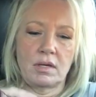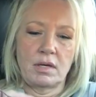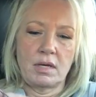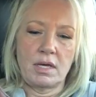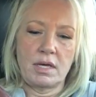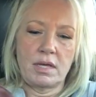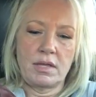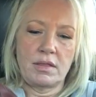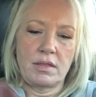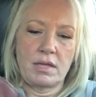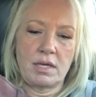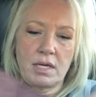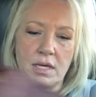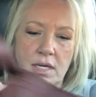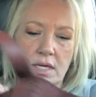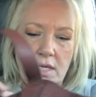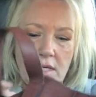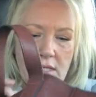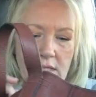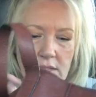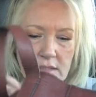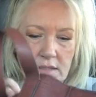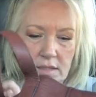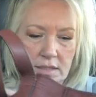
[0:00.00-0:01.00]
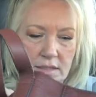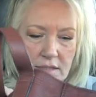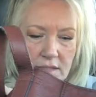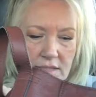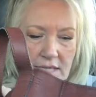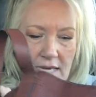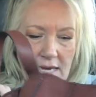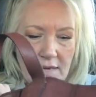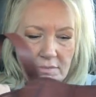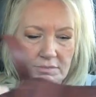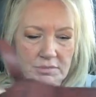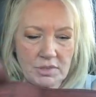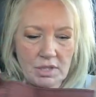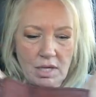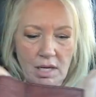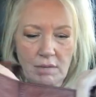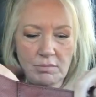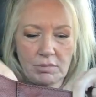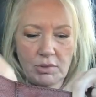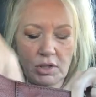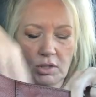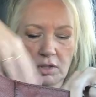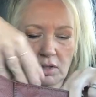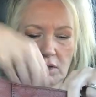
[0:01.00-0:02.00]
And then it's a snap
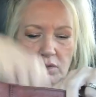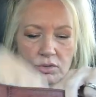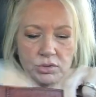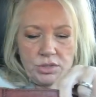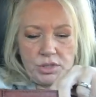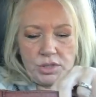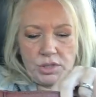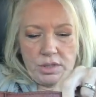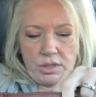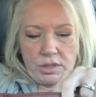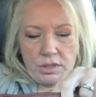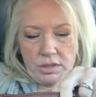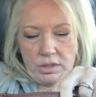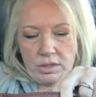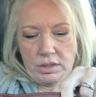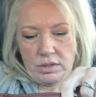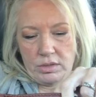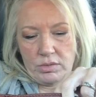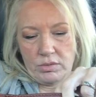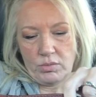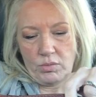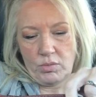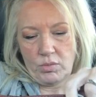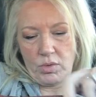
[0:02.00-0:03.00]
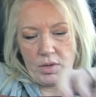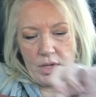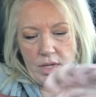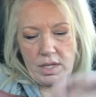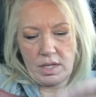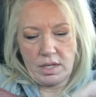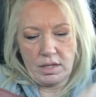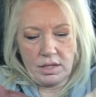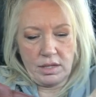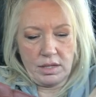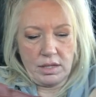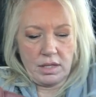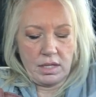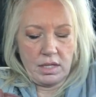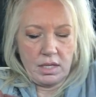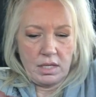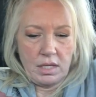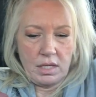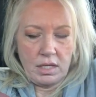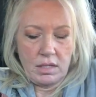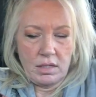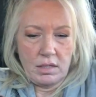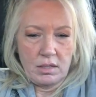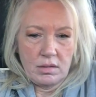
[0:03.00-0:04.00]
top closure with
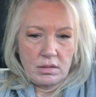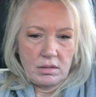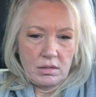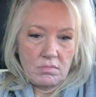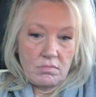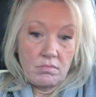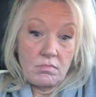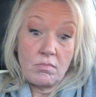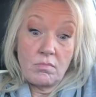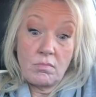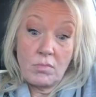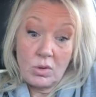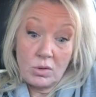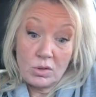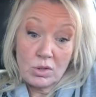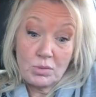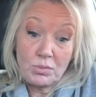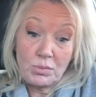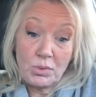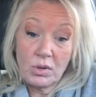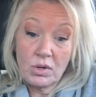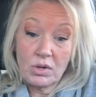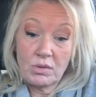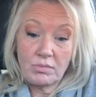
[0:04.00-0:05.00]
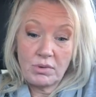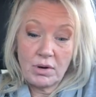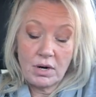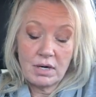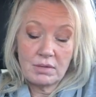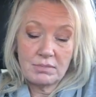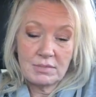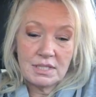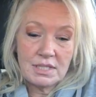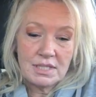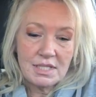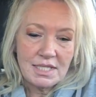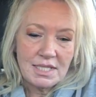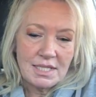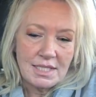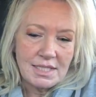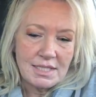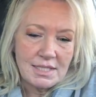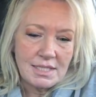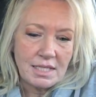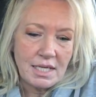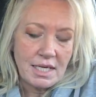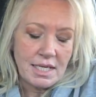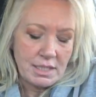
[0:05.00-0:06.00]
multiple compartments in
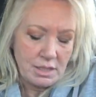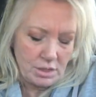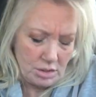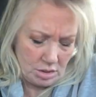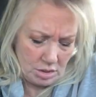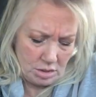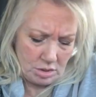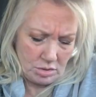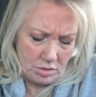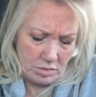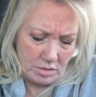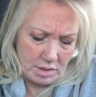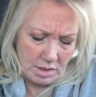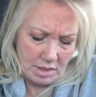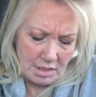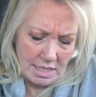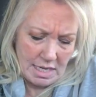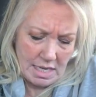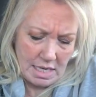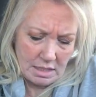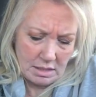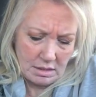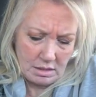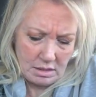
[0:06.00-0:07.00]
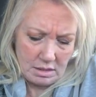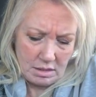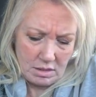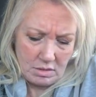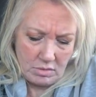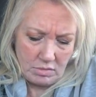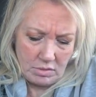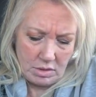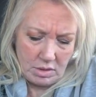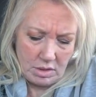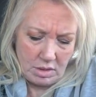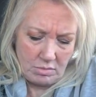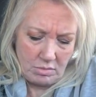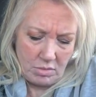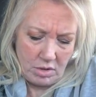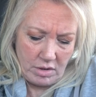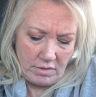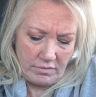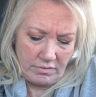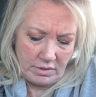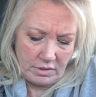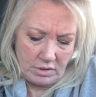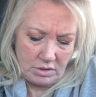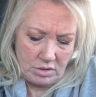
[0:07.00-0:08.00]
this guy too. And the tag does not want to come
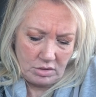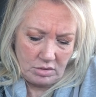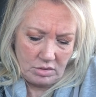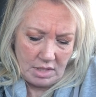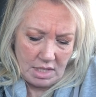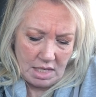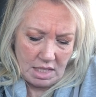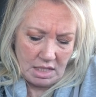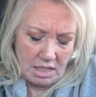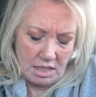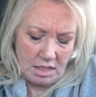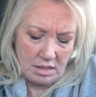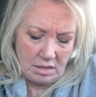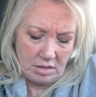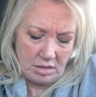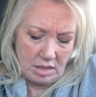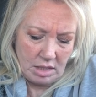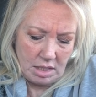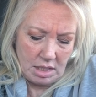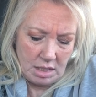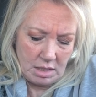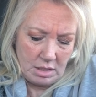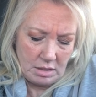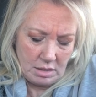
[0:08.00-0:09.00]
off. Let's do that easily.